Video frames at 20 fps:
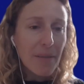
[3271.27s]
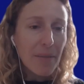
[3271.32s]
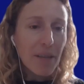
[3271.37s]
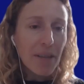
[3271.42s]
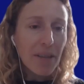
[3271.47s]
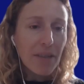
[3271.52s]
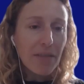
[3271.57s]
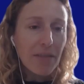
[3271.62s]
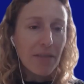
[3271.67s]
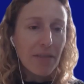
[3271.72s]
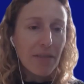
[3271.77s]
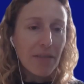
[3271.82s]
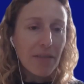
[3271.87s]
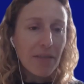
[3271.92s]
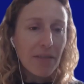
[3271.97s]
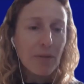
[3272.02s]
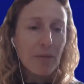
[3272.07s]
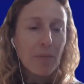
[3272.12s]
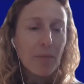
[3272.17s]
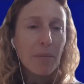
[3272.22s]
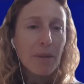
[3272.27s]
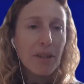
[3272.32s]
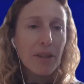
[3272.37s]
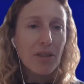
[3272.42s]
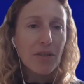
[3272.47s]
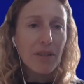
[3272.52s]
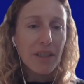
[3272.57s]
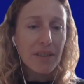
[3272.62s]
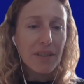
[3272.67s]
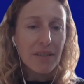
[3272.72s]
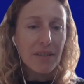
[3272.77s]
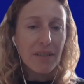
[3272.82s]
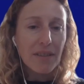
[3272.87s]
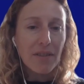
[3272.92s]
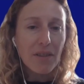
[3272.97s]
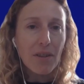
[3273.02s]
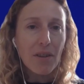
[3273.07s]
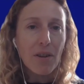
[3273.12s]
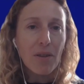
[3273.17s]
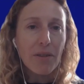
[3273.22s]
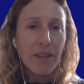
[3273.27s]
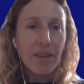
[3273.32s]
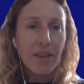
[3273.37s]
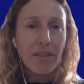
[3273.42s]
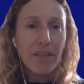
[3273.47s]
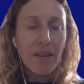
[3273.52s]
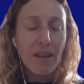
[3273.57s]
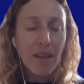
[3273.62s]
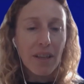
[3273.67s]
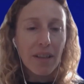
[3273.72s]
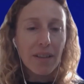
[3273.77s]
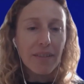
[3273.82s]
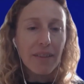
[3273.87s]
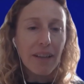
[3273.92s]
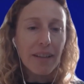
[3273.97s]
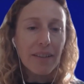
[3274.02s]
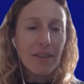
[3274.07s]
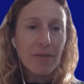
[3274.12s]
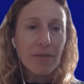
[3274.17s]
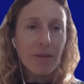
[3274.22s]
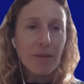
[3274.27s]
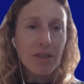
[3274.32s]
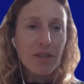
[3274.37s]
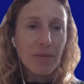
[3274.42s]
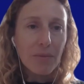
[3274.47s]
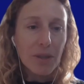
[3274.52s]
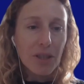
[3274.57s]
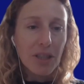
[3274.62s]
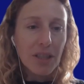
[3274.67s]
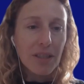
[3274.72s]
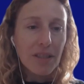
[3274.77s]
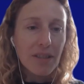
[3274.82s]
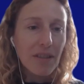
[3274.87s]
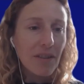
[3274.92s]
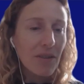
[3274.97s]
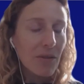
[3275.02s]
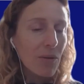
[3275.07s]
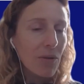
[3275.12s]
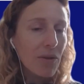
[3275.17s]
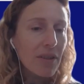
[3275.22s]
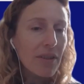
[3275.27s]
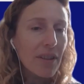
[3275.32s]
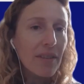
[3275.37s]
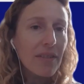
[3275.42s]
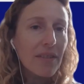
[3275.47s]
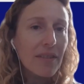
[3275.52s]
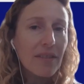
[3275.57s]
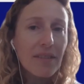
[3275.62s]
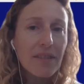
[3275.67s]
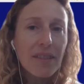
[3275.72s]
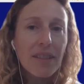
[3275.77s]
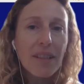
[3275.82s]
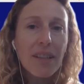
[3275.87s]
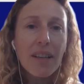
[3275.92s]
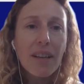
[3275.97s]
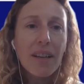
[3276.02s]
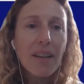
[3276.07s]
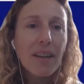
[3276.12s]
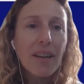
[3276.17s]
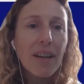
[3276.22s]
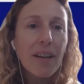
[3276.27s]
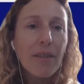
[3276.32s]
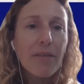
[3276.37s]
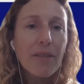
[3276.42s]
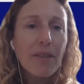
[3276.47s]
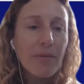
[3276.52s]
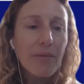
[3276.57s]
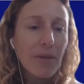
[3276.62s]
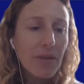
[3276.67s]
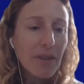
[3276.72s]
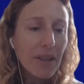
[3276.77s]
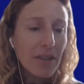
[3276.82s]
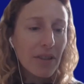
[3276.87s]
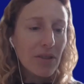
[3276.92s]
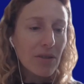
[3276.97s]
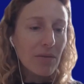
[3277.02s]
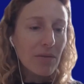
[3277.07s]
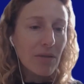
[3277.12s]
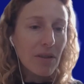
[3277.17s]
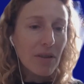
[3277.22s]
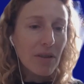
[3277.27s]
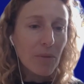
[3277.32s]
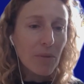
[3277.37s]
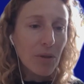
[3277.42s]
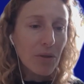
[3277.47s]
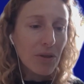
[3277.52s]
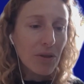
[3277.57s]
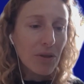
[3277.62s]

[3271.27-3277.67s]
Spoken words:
head of development for public transit in the Groningen Drenthe region, which is in the northern Netherlands. Erwin, if you'd like to unmute